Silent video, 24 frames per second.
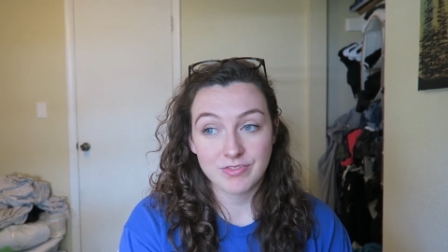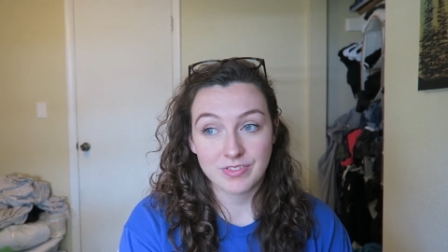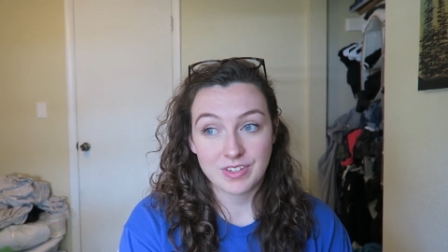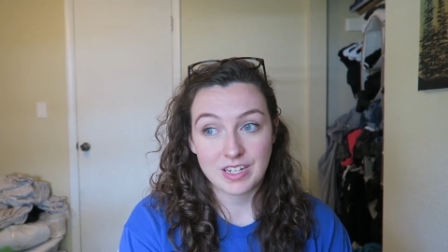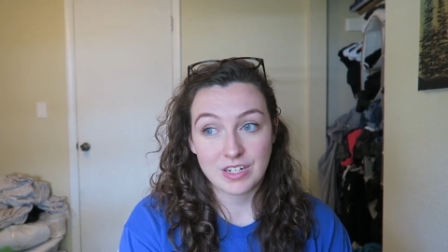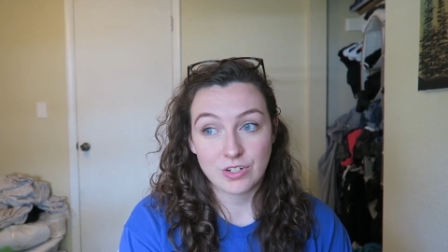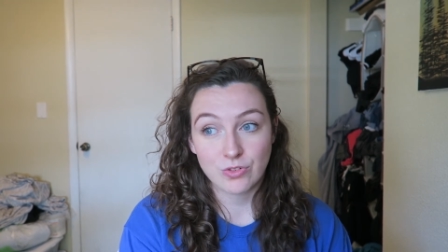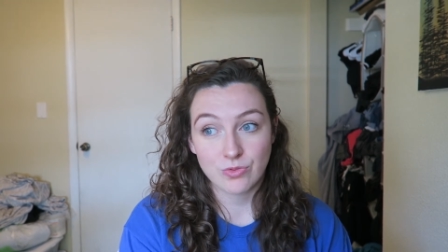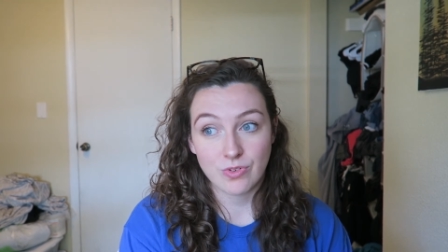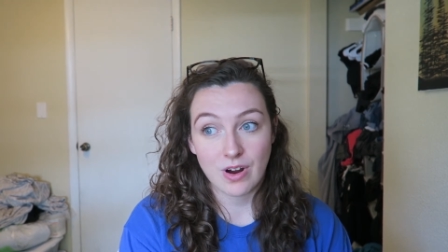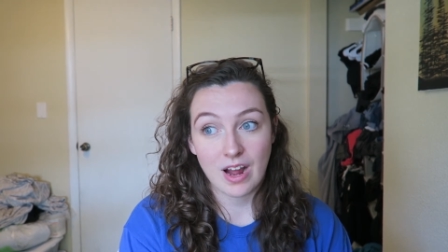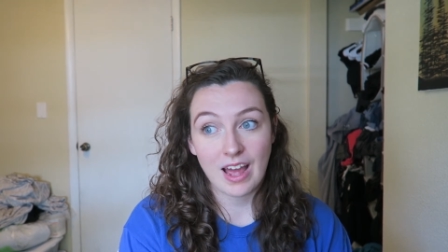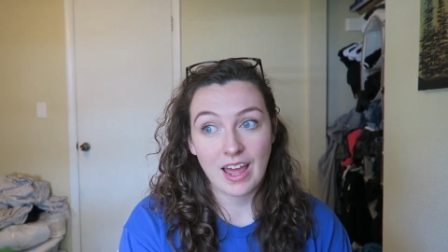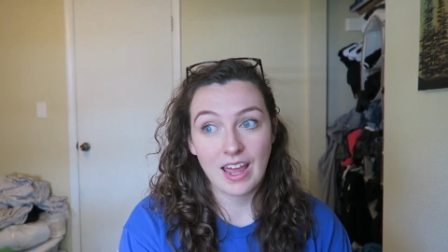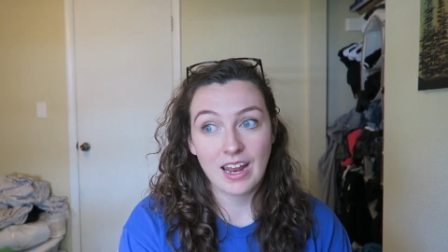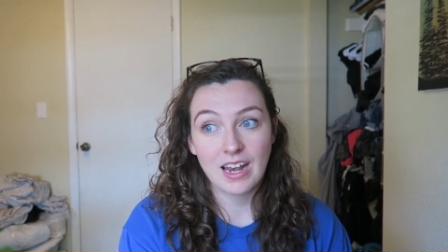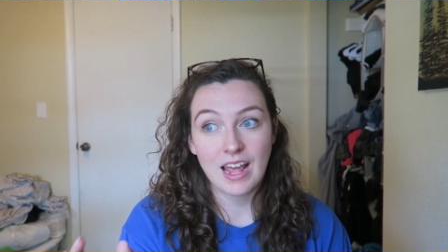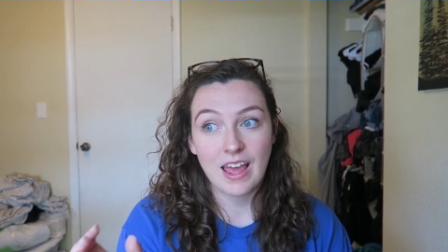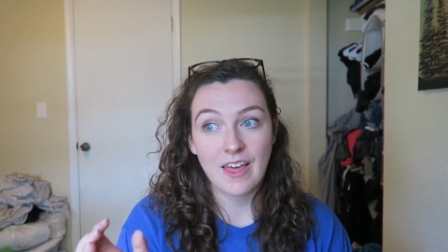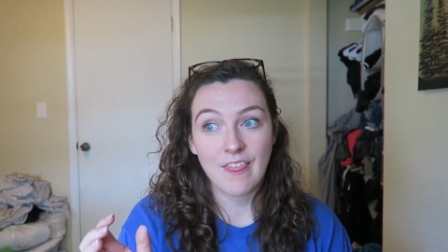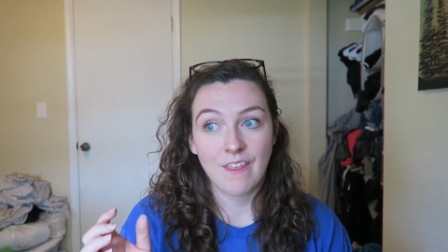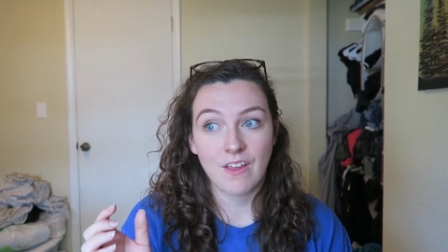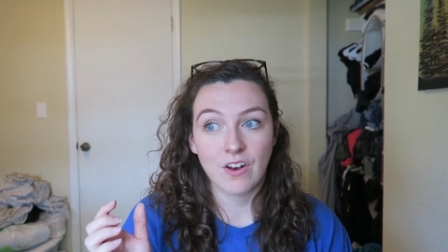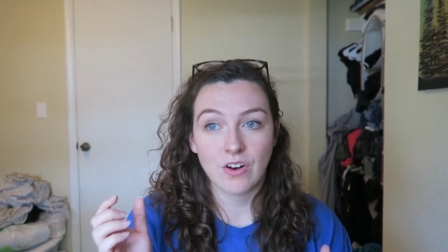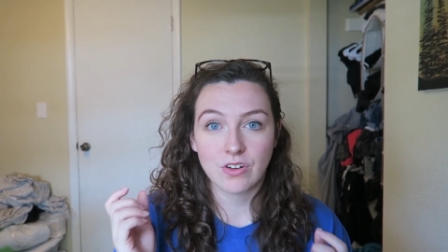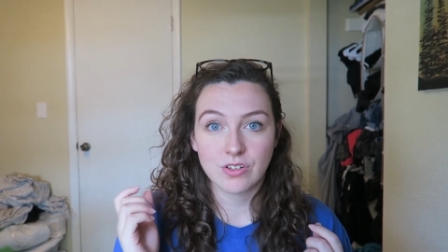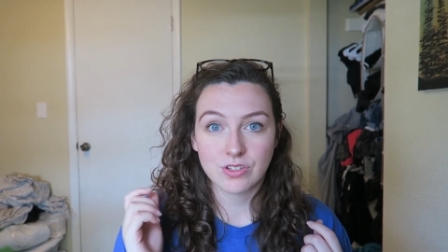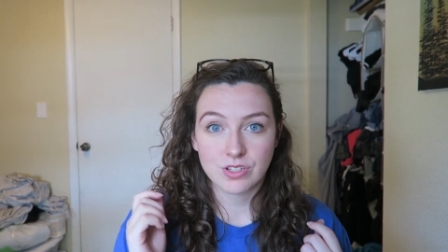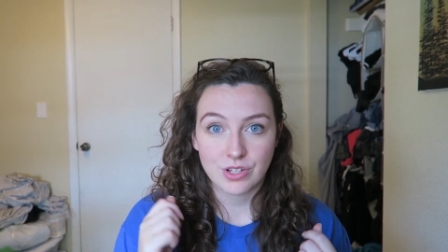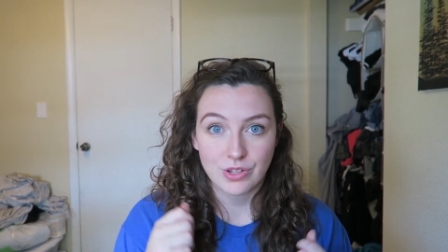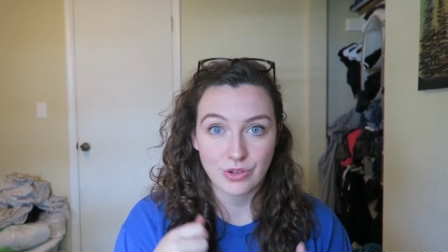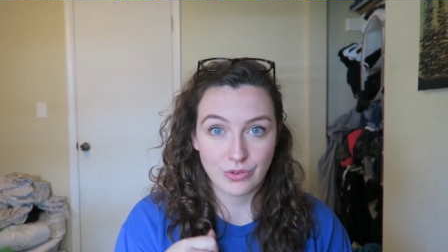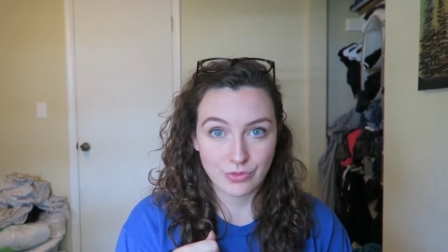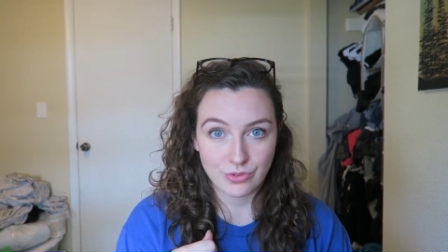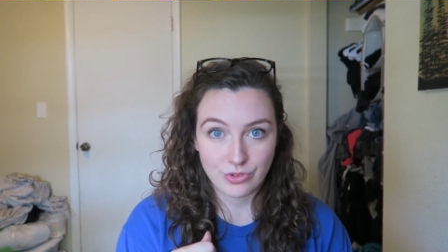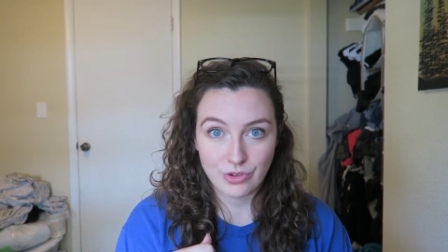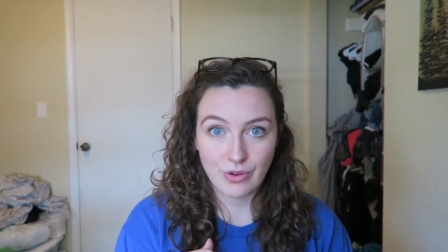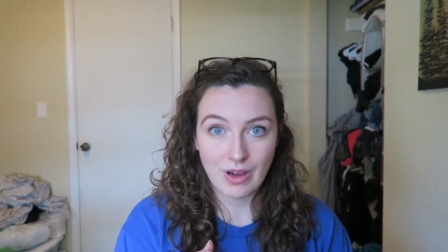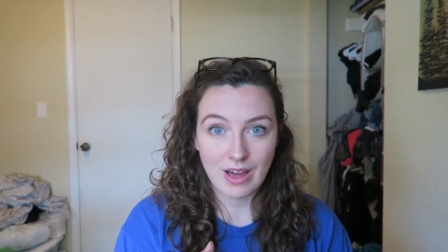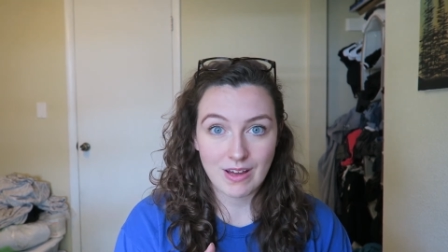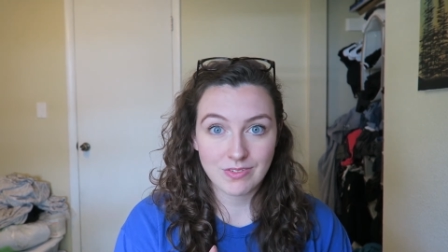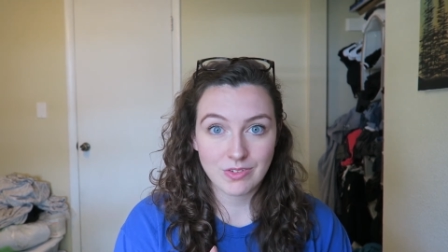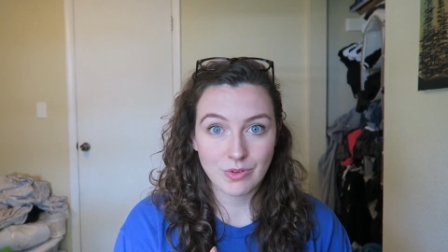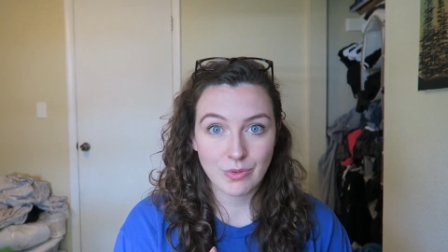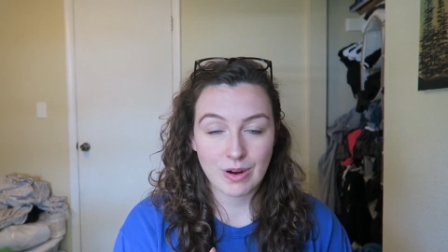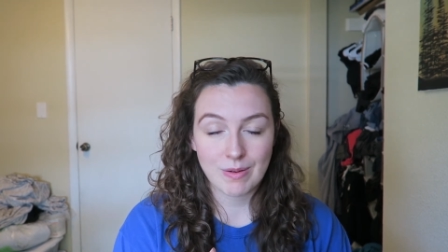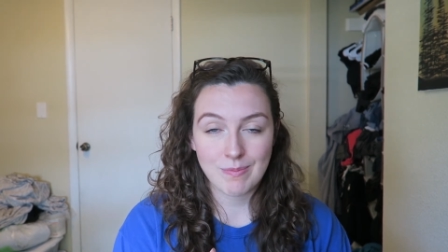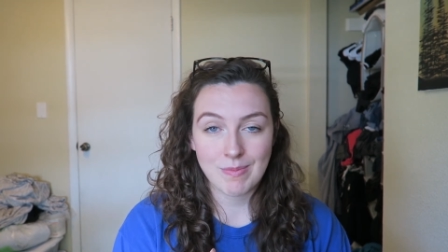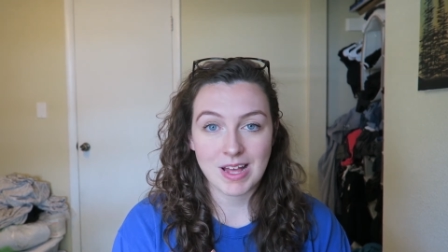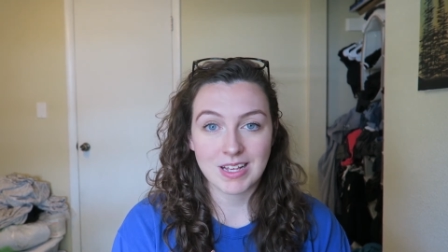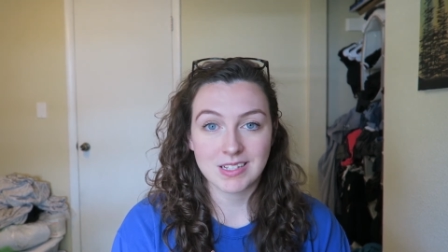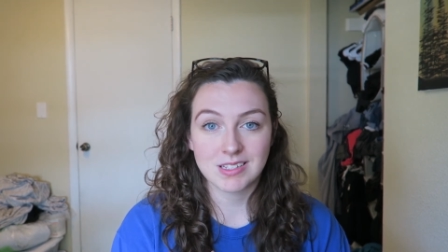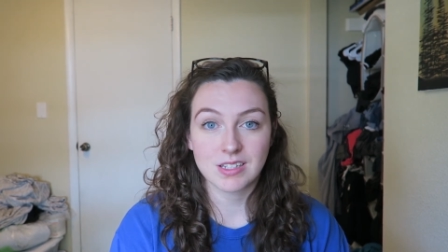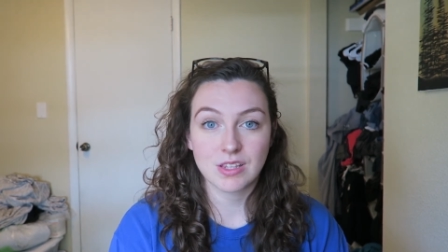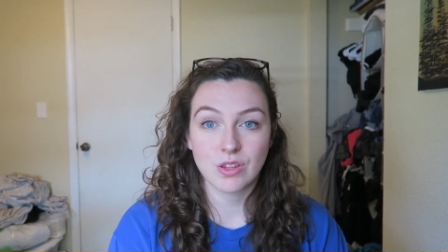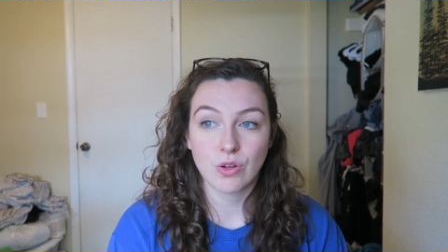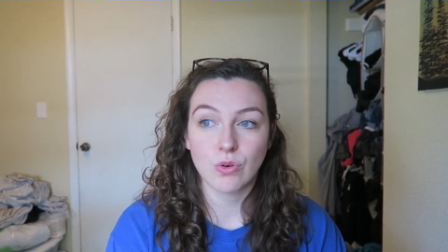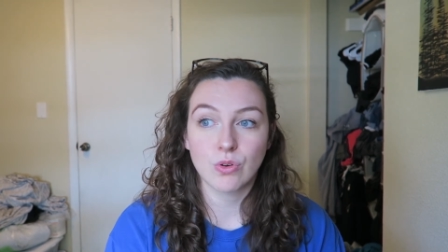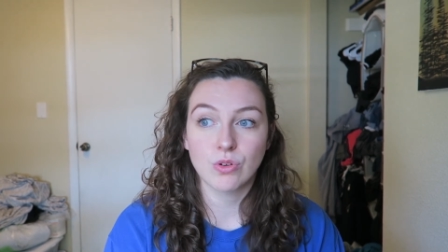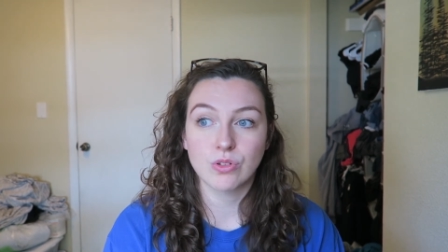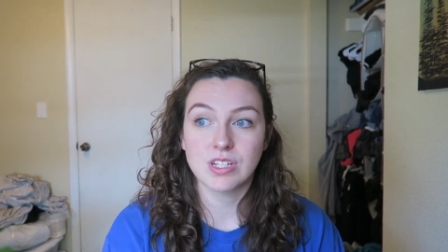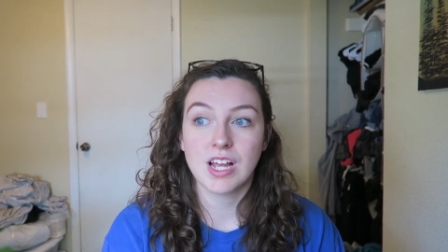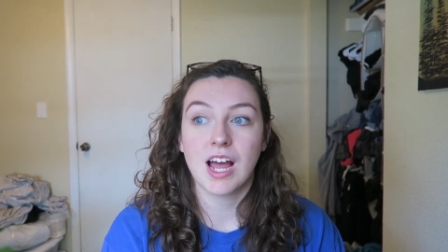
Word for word: of each ride and then also you do have to wear a mask the whole